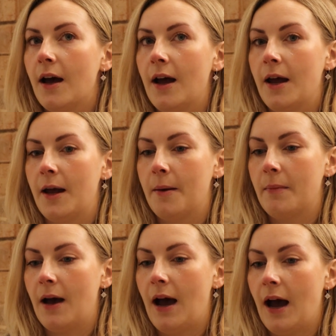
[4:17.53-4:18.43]

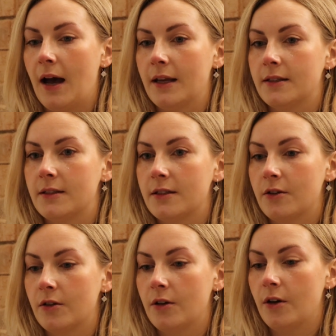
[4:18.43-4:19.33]
and
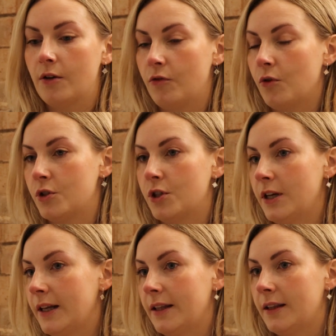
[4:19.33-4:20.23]
unfortunately